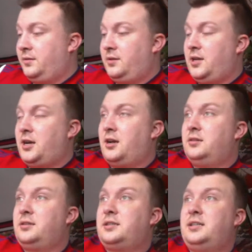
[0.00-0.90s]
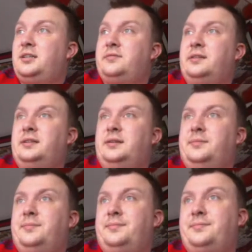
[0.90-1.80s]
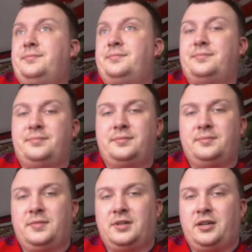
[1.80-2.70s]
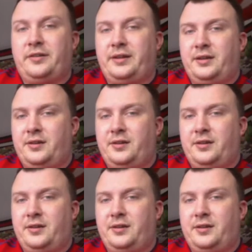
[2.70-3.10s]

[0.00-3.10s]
They're going to give it. No, they are.